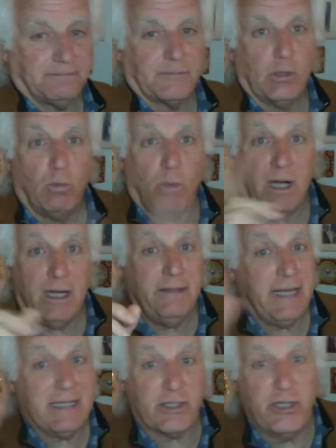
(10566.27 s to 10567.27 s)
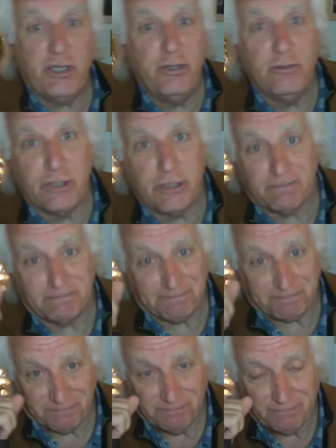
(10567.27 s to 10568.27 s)
One, that's huge.
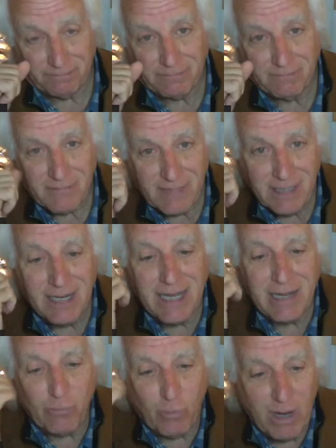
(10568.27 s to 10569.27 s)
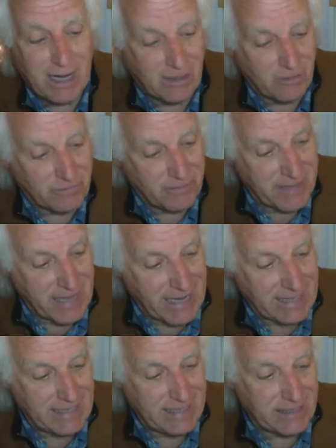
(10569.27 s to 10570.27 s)
Like, wow,
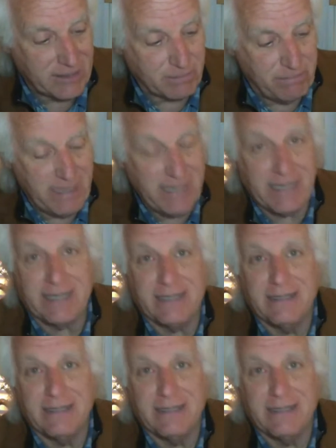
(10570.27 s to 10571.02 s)
that is big.